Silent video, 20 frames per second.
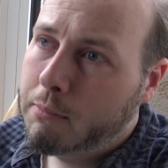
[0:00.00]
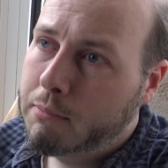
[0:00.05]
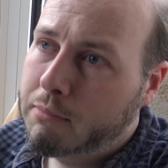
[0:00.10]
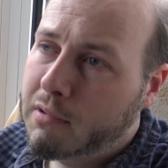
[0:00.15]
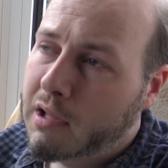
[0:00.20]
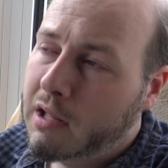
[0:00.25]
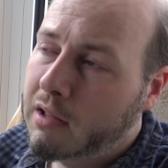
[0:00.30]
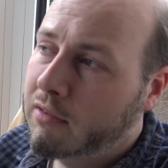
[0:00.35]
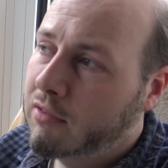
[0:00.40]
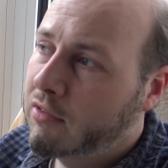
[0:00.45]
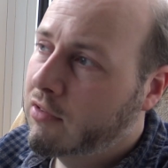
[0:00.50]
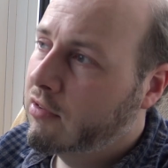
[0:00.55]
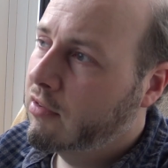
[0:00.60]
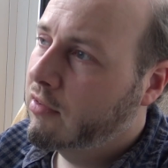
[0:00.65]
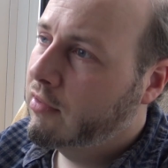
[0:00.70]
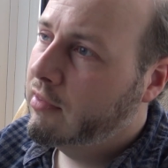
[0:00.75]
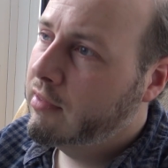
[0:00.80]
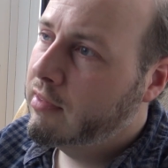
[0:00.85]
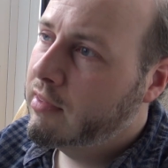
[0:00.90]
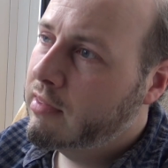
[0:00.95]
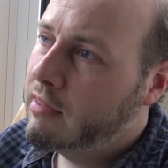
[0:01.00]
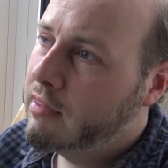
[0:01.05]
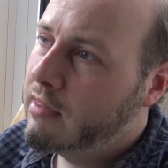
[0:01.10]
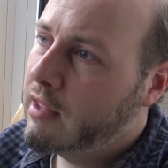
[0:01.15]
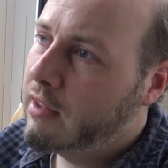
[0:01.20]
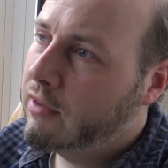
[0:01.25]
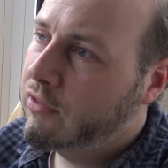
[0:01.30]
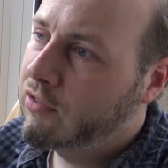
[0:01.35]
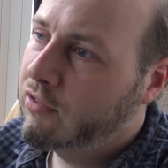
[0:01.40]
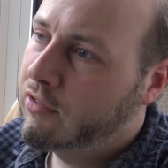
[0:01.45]
but
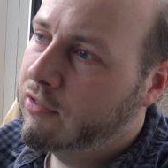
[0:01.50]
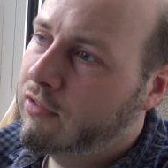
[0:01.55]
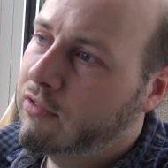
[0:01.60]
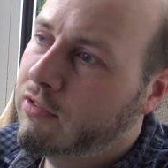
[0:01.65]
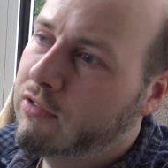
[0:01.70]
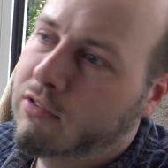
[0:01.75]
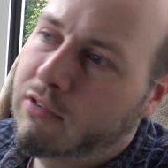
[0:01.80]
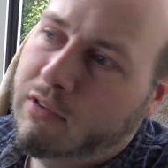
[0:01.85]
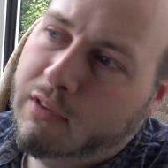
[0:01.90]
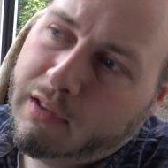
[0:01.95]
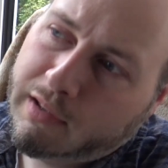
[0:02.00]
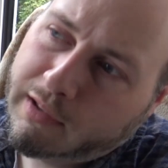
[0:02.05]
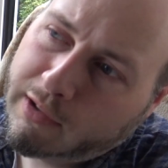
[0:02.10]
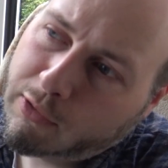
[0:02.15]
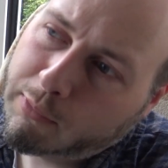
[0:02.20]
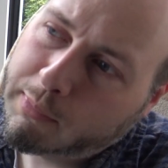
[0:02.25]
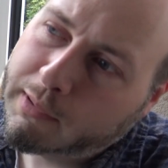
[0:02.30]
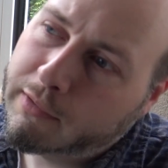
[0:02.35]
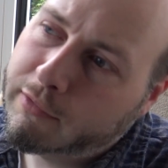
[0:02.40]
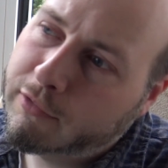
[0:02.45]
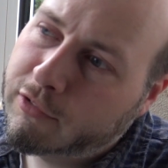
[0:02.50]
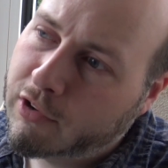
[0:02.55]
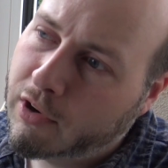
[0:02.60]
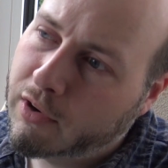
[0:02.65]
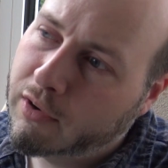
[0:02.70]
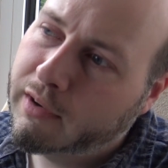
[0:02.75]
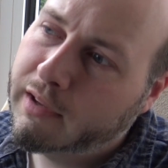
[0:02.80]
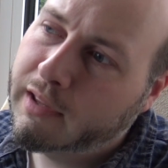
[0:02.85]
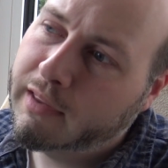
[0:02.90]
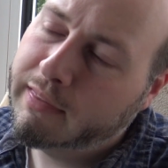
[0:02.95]
there's a little bit of
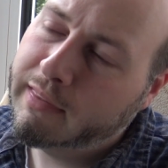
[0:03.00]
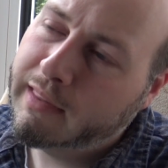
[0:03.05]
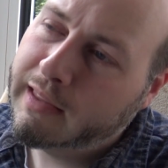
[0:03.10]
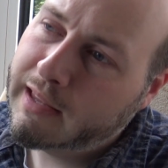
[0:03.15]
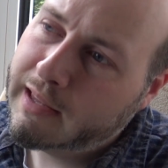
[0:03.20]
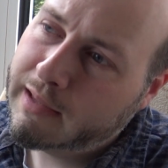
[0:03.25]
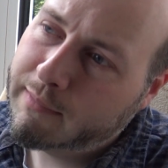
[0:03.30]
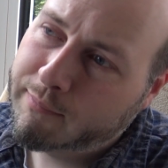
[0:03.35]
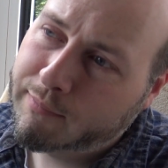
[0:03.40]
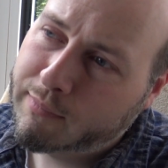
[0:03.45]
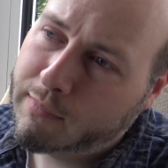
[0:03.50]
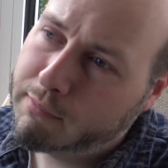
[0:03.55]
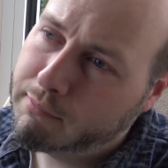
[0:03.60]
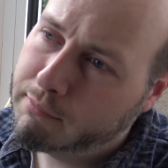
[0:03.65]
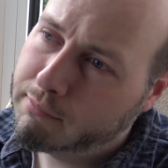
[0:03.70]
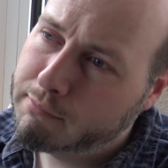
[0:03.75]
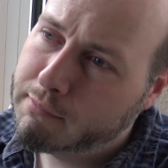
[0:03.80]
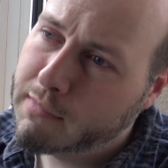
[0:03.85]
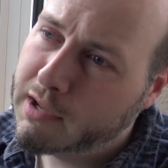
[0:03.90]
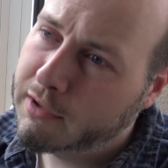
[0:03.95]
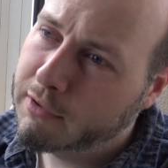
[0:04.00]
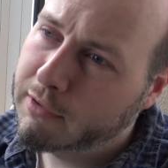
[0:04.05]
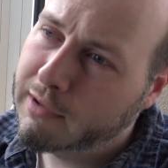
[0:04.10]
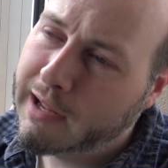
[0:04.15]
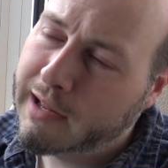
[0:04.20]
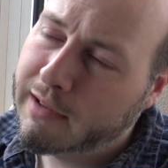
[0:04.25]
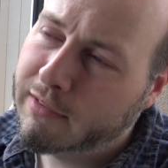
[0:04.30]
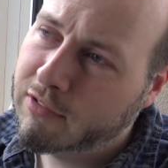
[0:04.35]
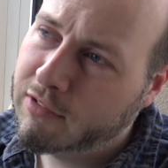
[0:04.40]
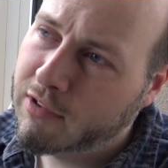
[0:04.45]
junk in the
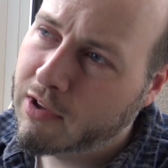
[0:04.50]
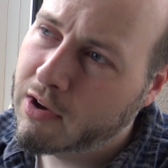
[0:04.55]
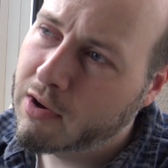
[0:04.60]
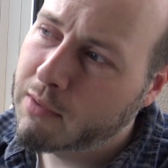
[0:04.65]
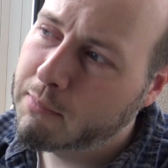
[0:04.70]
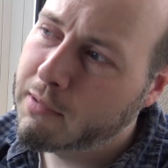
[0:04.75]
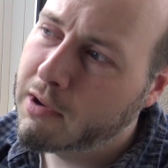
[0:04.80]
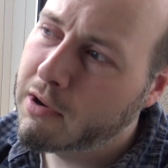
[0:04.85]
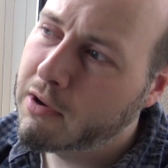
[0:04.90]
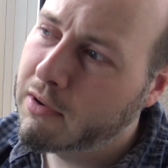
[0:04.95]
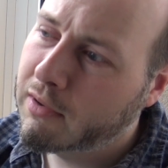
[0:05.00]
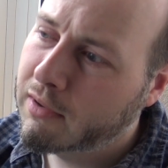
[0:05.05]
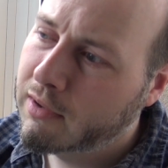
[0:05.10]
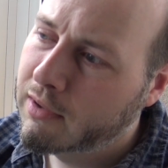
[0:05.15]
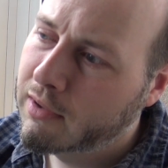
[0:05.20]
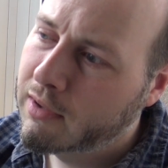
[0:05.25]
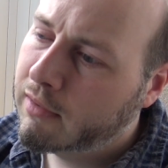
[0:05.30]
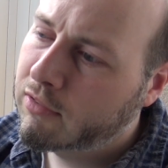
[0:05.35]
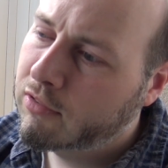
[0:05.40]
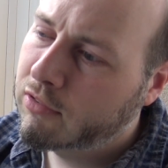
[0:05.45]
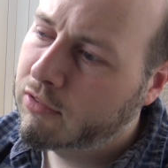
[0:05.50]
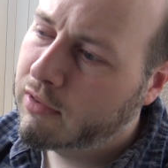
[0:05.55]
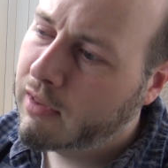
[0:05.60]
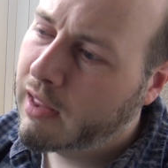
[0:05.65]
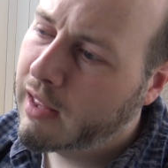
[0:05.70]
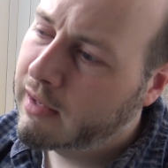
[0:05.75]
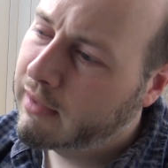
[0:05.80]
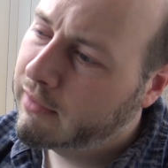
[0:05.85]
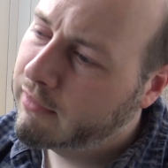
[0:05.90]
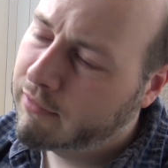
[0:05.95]
Meadowlands car park
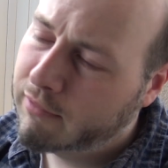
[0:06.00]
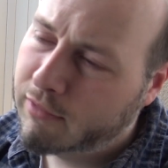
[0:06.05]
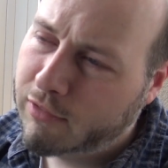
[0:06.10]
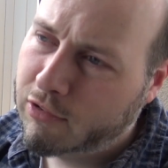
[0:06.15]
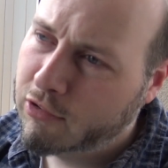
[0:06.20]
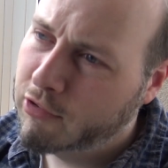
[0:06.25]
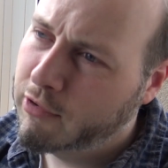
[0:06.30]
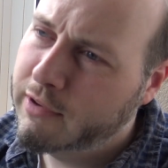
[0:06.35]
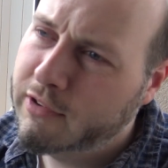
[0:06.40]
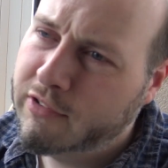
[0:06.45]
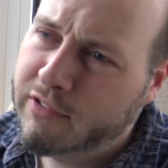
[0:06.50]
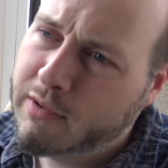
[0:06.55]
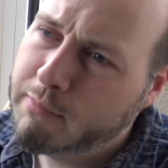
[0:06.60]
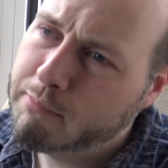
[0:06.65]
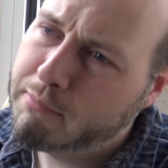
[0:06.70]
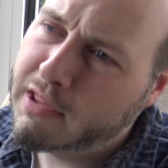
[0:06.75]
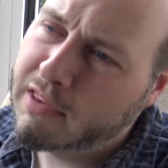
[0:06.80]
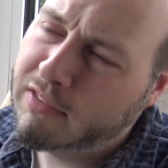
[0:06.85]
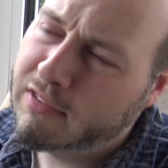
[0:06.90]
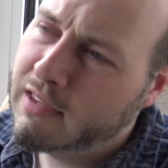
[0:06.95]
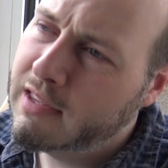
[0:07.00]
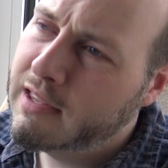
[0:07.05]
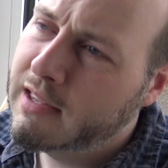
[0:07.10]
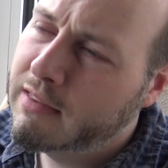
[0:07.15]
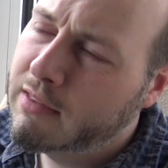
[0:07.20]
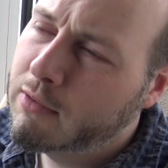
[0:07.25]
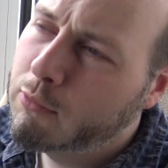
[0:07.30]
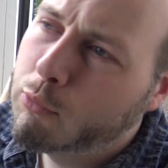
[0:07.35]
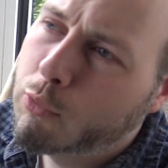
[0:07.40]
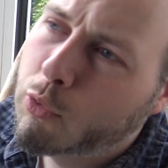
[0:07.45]
and strangely busy
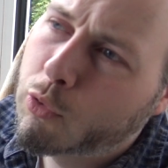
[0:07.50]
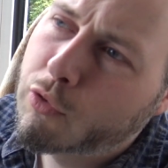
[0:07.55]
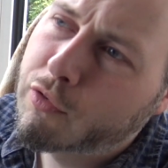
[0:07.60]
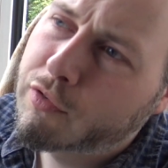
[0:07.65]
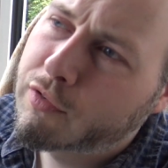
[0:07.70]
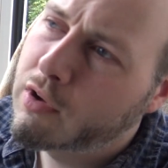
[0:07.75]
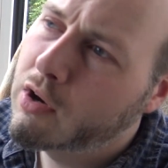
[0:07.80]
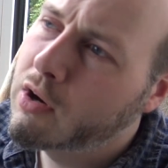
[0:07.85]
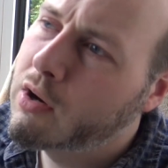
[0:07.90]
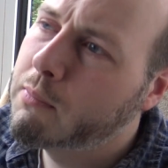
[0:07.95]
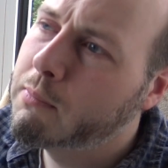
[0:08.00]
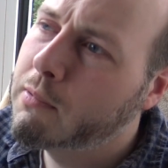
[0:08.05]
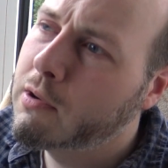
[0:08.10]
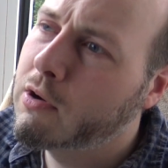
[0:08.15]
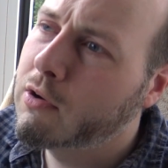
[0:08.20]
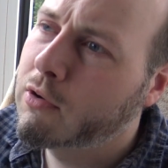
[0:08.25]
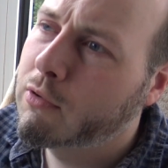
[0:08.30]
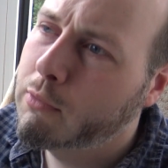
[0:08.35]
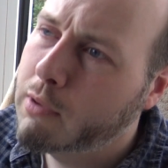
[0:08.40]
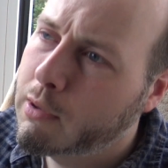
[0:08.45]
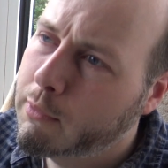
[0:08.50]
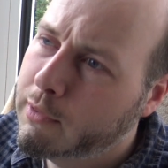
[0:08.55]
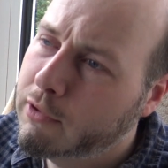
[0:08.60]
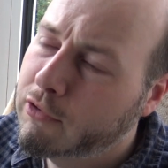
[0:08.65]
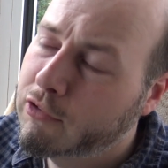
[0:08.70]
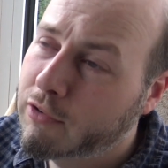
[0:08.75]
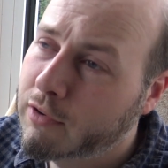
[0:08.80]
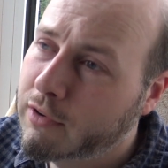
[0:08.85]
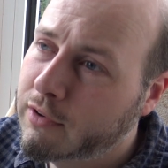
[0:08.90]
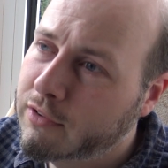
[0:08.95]
in the Wharf car park where we
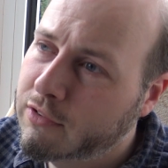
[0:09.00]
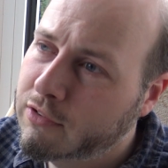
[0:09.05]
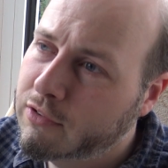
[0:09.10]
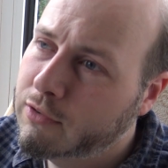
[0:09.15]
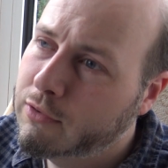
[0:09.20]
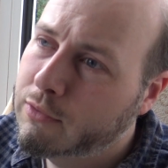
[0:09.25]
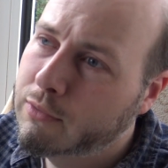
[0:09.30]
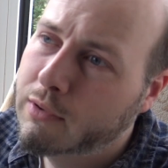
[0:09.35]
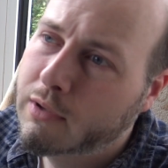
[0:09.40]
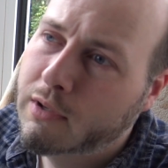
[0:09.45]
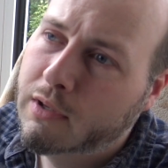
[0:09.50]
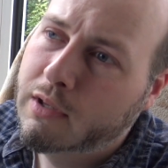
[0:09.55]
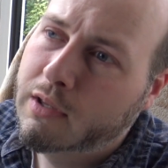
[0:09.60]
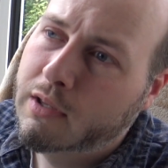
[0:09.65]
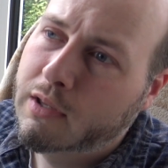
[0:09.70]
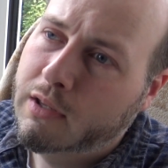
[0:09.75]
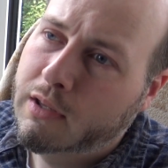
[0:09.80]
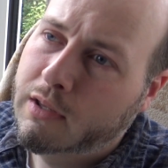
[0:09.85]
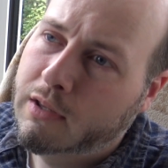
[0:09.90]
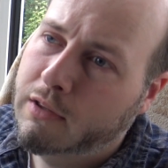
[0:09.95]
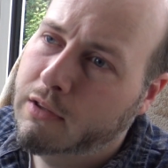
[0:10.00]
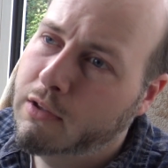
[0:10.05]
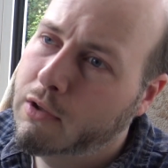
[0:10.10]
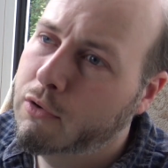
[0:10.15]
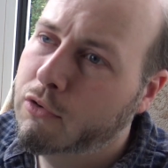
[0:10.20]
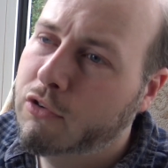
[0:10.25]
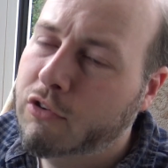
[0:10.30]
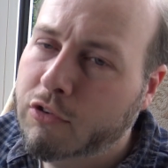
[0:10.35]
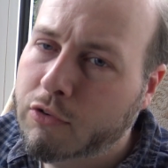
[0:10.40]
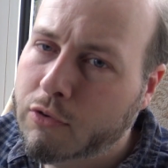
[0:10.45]
tried to
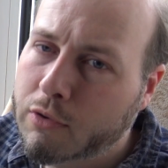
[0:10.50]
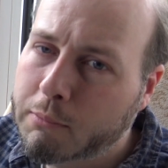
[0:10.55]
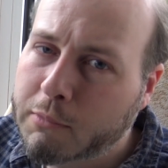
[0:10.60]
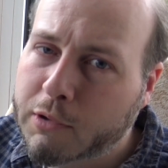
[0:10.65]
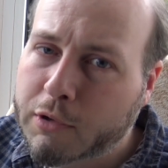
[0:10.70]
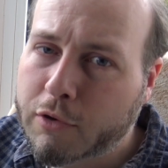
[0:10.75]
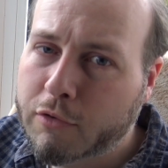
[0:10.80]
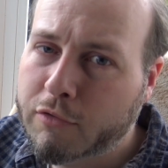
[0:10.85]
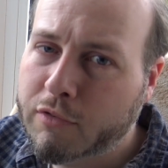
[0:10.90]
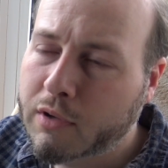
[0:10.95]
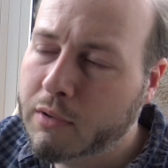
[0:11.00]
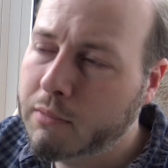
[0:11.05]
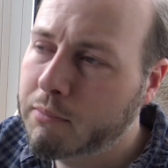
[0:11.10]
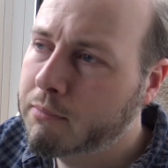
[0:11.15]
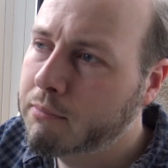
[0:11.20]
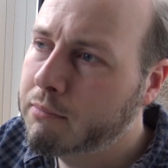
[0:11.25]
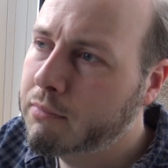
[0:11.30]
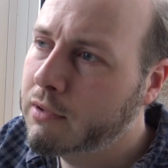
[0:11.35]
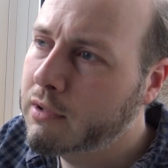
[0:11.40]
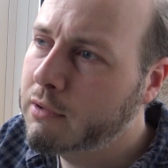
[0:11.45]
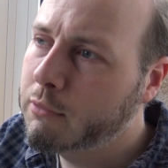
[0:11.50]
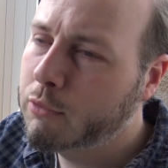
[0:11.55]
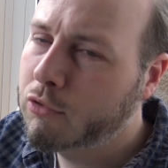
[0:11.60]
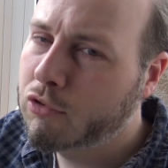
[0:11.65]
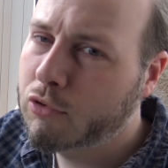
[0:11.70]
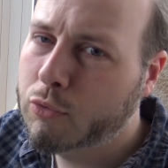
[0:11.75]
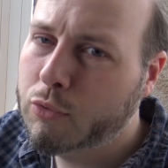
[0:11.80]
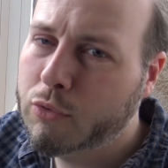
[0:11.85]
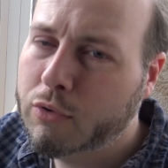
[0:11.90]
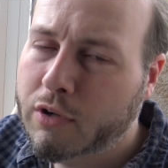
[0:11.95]
go to do a manoeuvre, but it
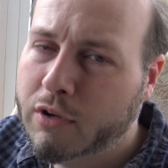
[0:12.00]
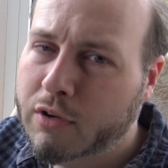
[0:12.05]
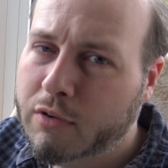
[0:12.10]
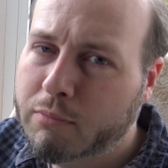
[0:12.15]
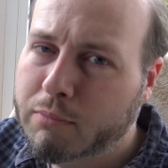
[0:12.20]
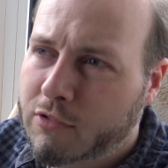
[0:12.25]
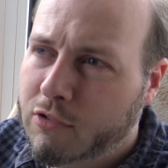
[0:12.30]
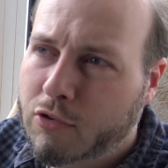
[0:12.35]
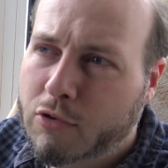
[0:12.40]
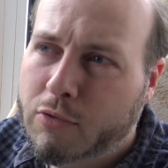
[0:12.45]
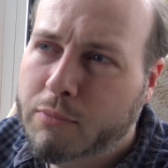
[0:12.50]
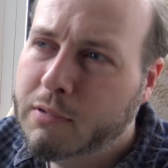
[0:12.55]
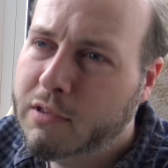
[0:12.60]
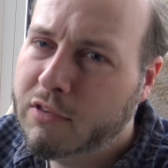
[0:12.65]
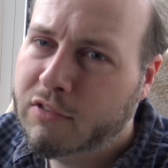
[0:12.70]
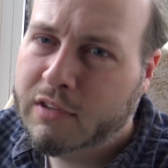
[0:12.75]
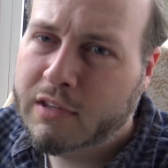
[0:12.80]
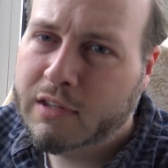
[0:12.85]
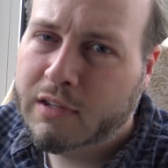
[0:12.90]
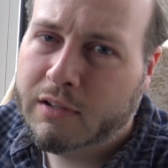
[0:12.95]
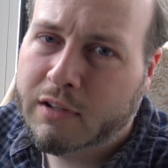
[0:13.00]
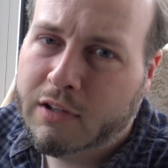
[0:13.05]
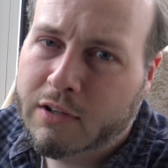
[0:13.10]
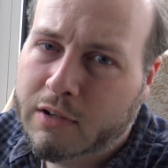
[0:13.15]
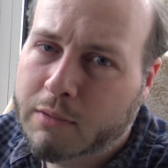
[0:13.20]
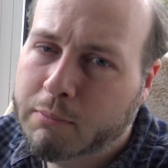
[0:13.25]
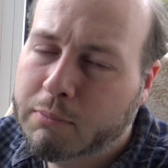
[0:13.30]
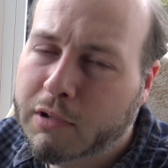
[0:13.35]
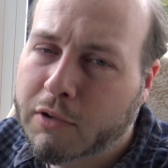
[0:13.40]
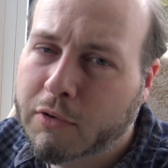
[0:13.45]
was all kind of too busy and
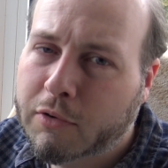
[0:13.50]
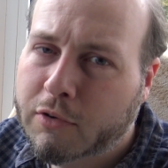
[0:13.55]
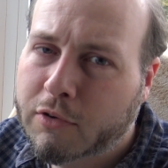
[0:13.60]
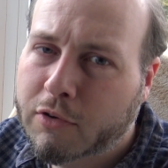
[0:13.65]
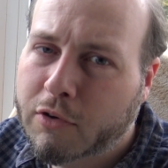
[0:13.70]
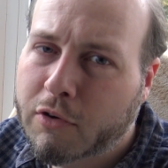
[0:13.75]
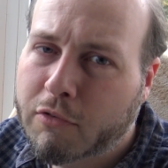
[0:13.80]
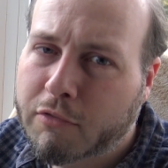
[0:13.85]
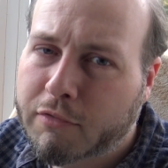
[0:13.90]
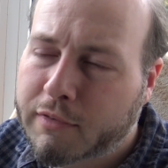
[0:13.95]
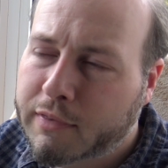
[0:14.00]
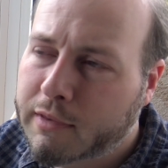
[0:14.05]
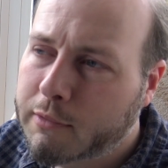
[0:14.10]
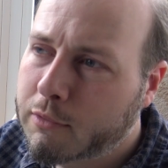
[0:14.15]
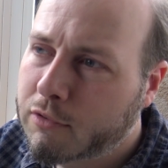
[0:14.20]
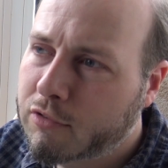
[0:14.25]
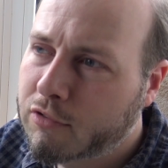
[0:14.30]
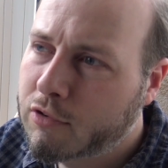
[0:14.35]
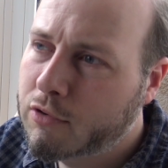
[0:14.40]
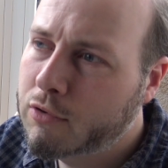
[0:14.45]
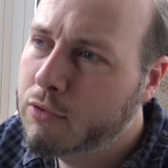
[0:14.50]
kind of blocked off, and there was